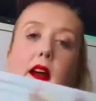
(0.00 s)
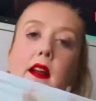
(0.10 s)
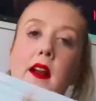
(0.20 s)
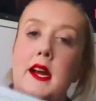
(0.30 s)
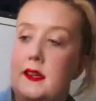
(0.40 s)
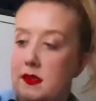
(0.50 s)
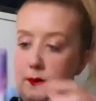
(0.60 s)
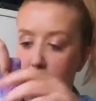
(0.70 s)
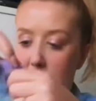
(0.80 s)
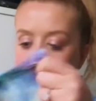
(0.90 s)
a nice
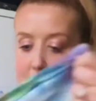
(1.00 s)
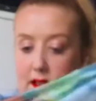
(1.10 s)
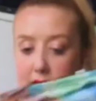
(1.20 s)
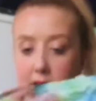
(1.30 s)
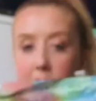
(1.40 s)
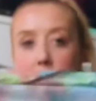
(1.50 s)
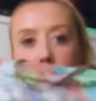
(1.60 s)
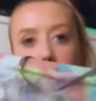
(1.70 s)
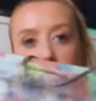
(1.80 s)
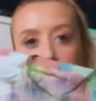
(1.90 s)
pastel-y
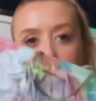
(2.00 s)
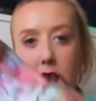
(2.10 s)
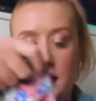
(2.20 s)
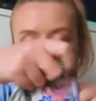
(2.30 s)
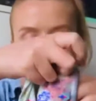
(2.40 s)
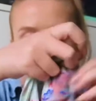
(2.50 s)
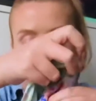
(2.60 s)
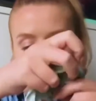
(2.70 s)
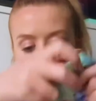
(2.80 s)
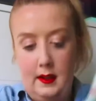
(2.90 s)

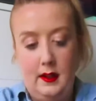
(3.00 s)
colour.